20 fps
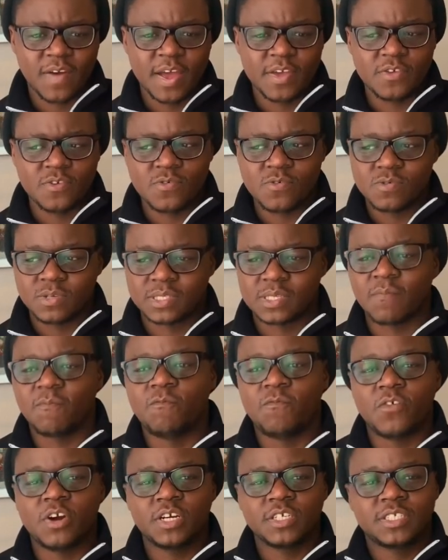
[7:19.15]
Are you
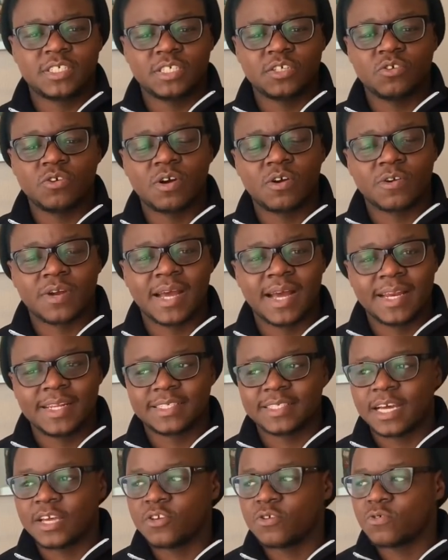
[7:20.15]
subverting your
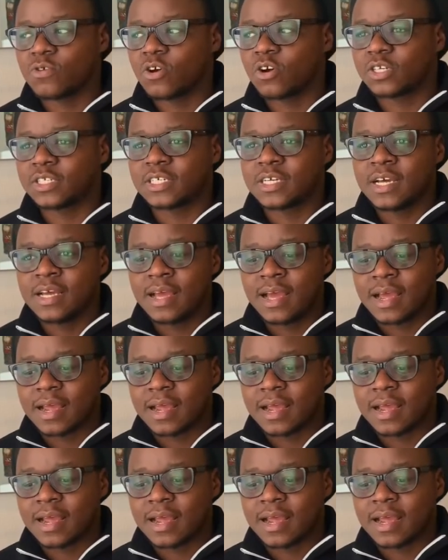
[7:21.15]
reality? Are you not